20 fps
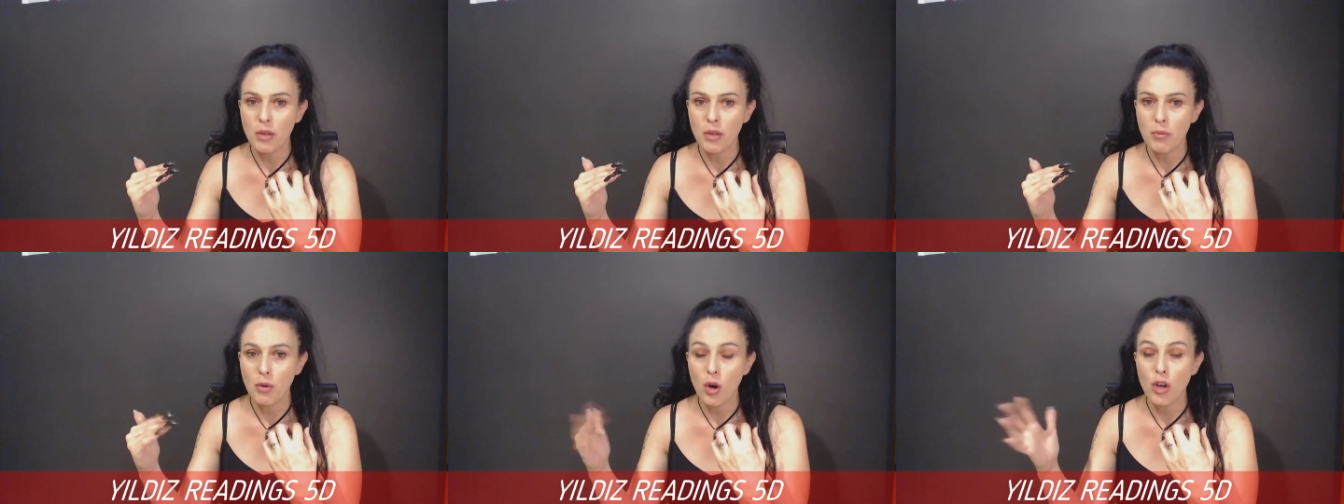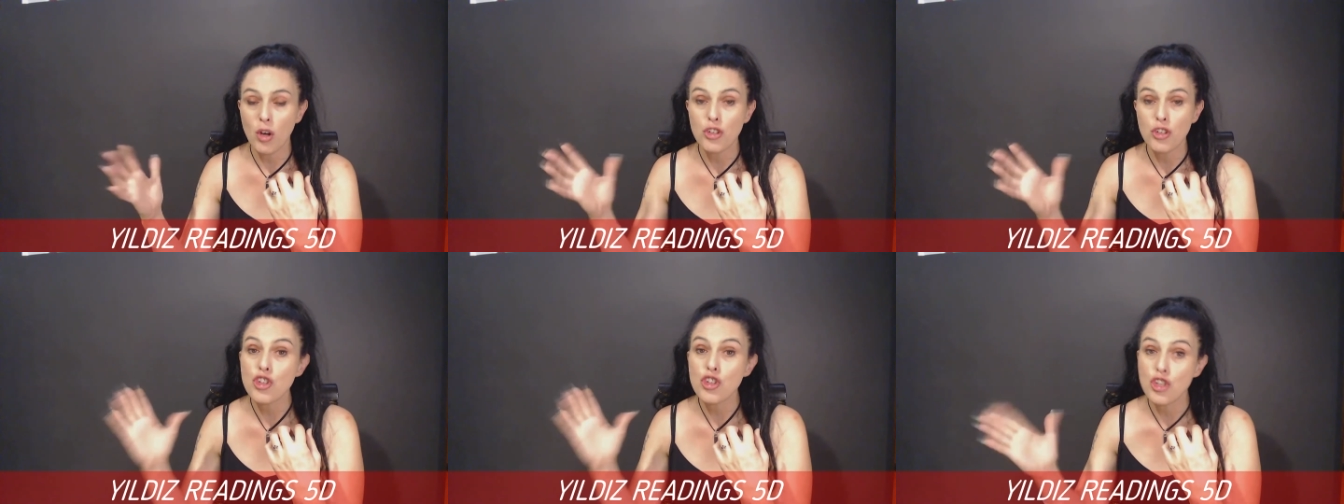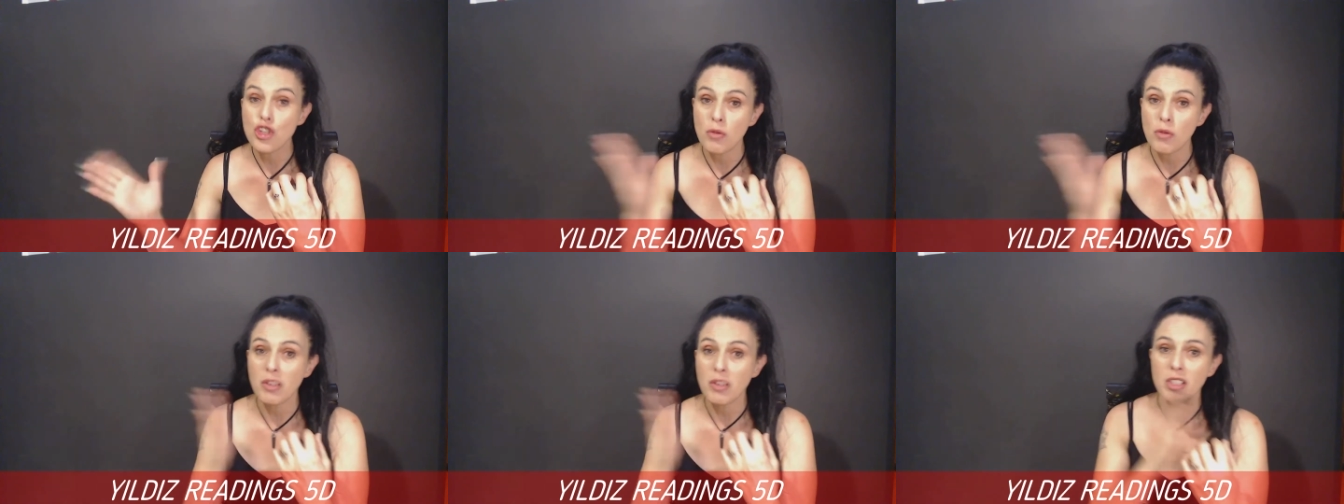approach
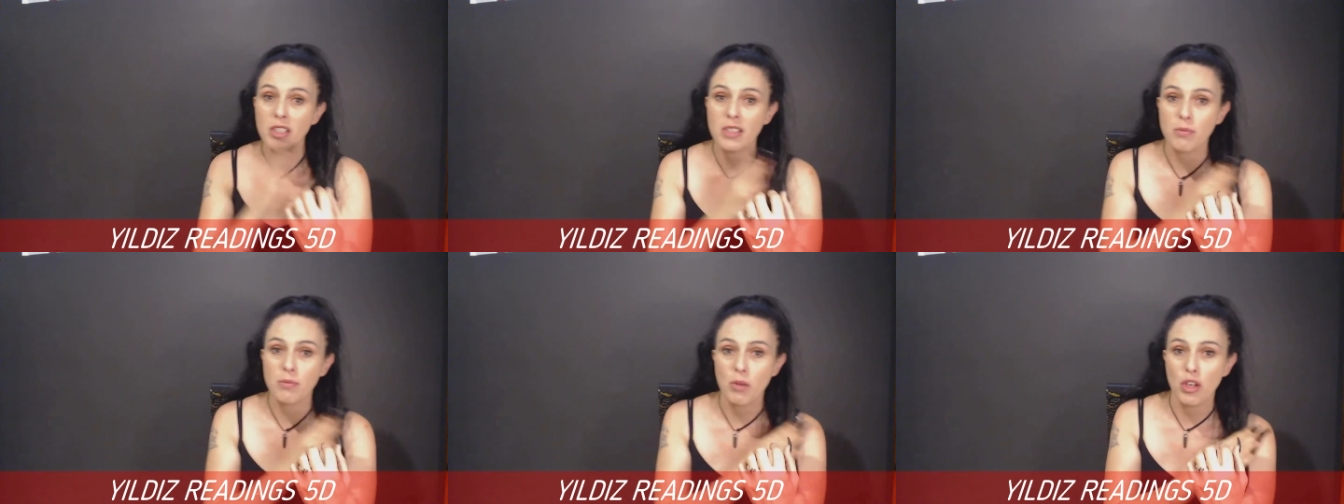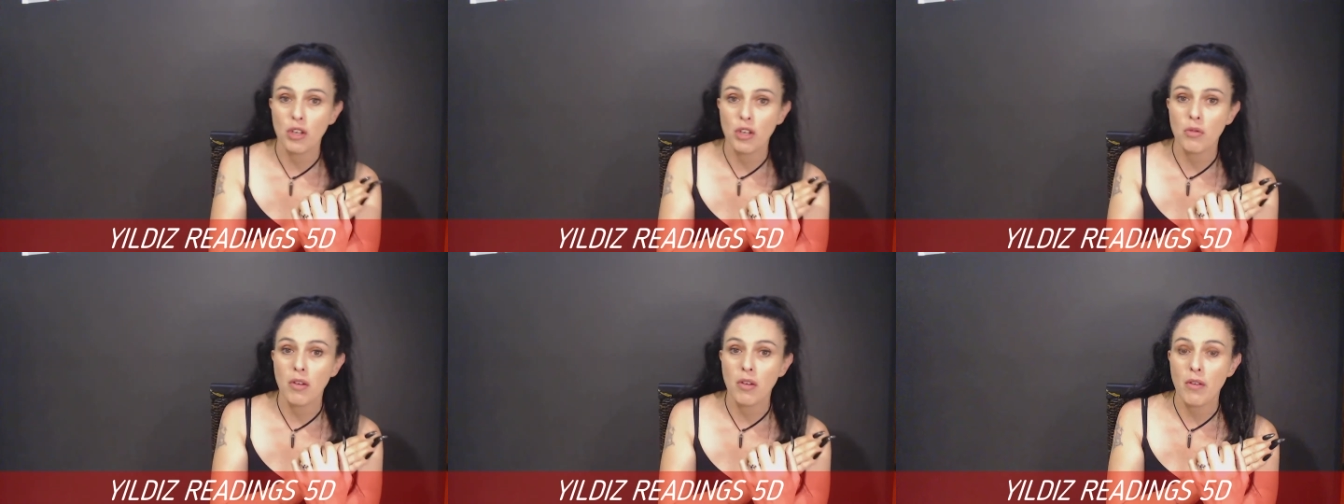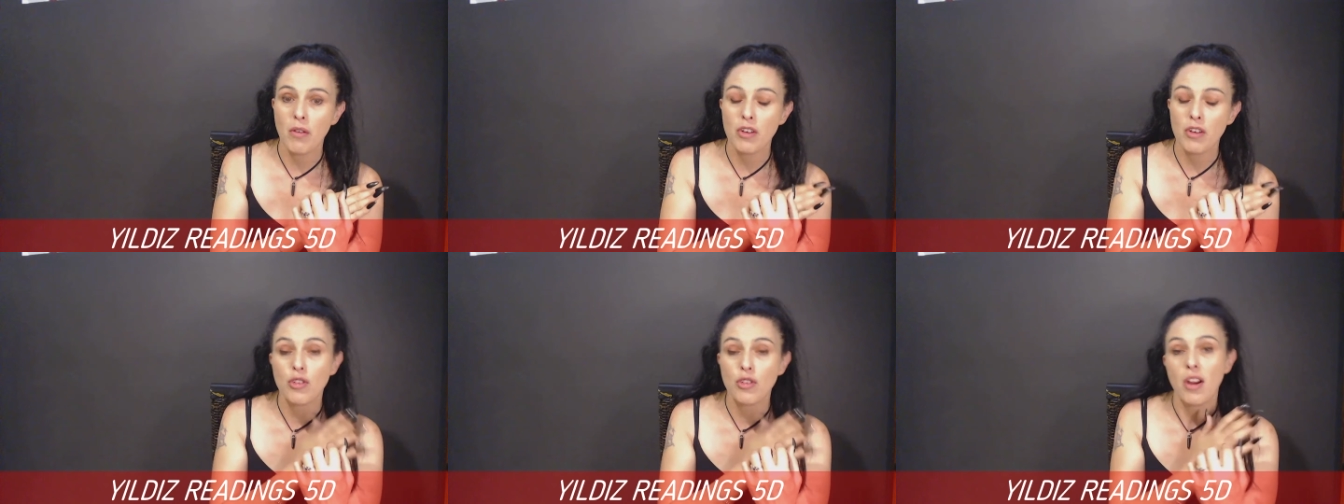during this Mercury
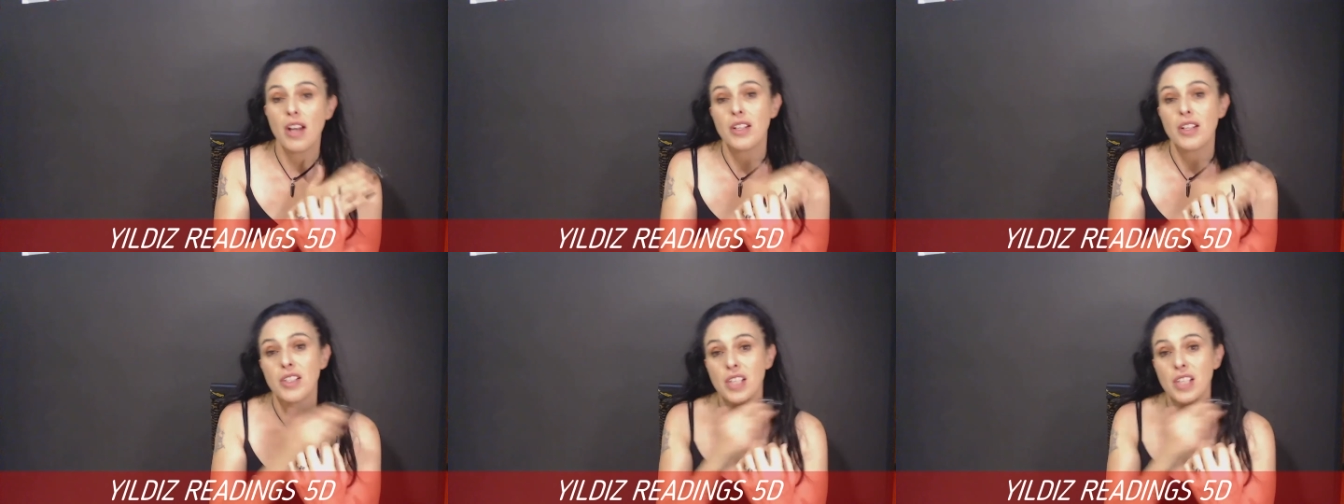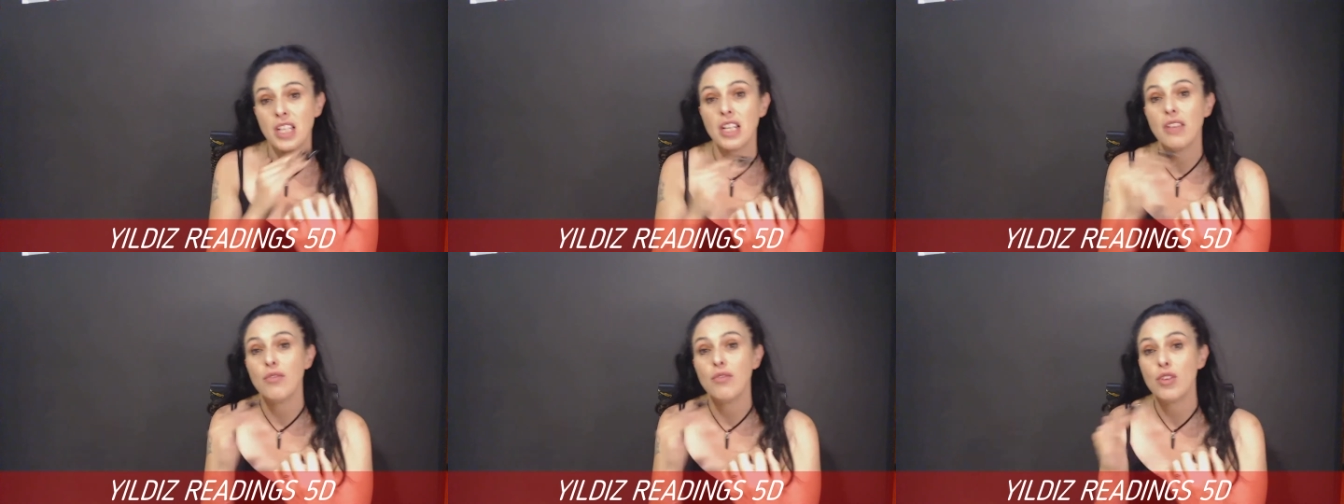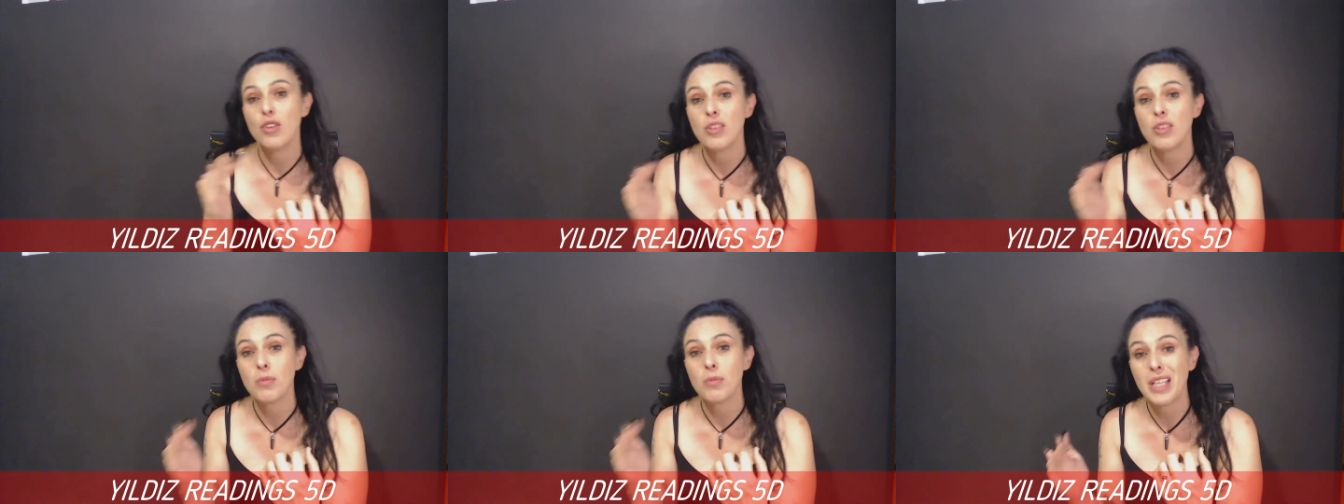retrograde is going to give you
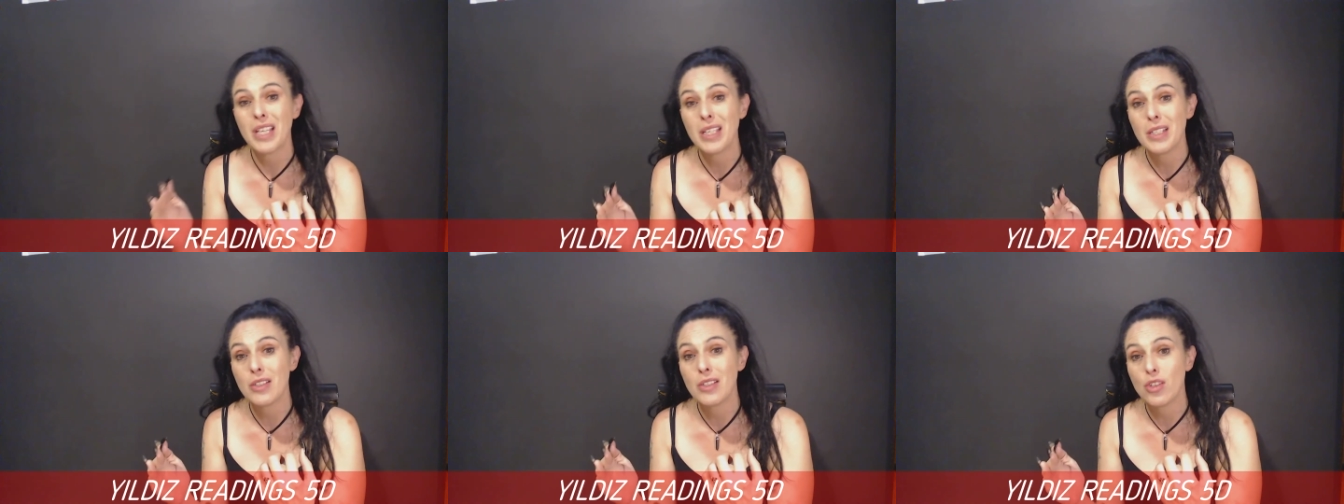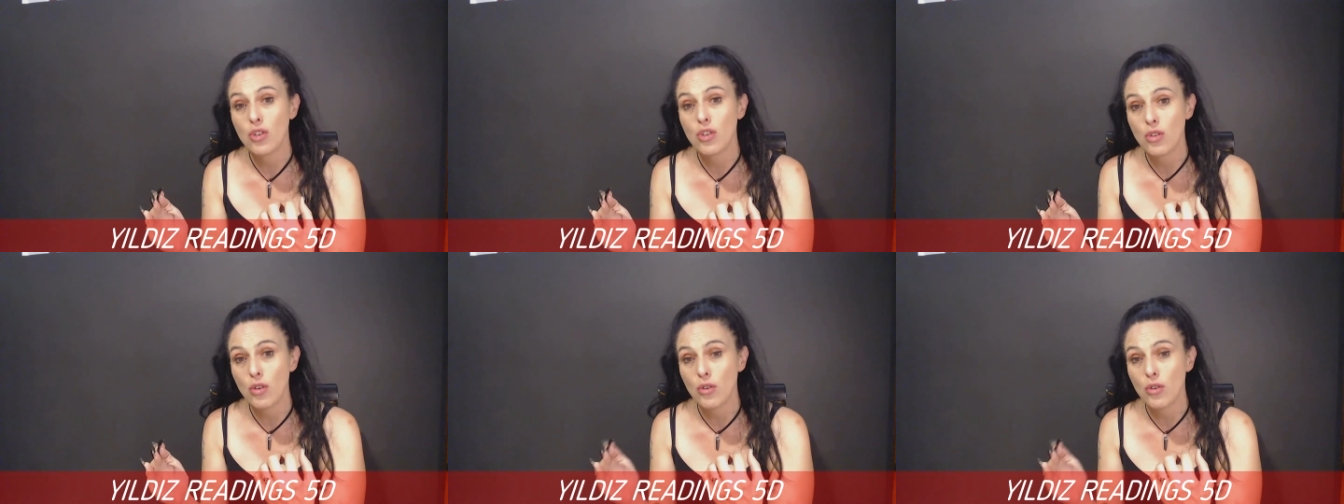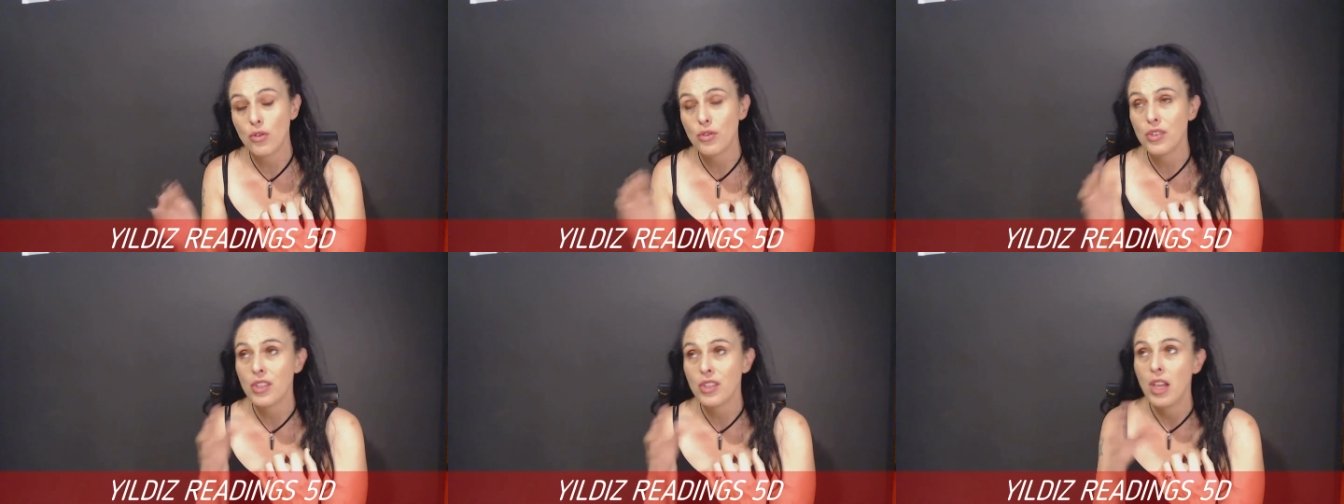some keys to
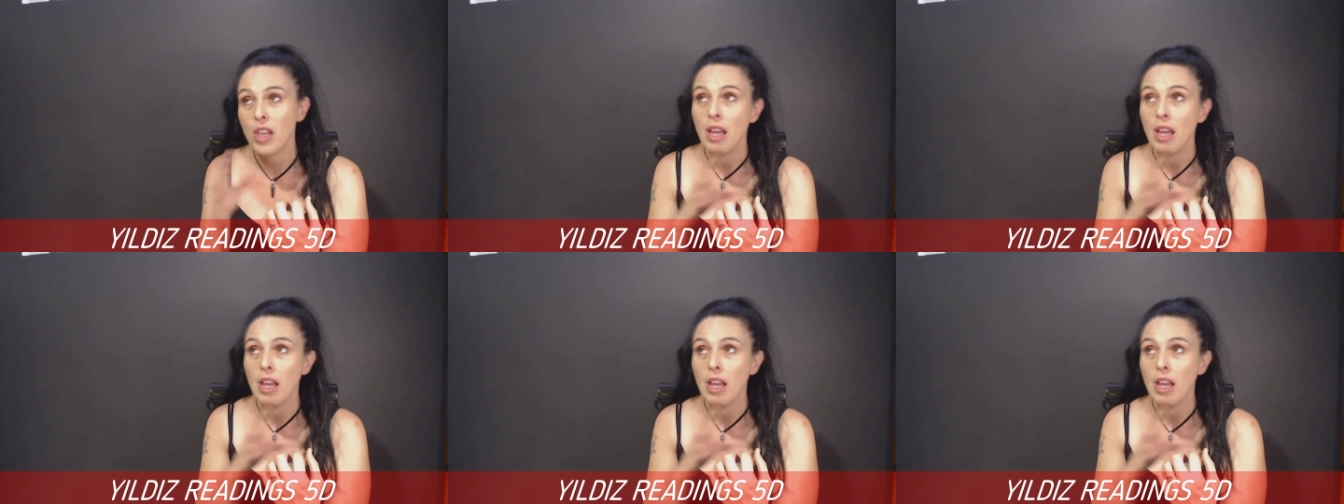those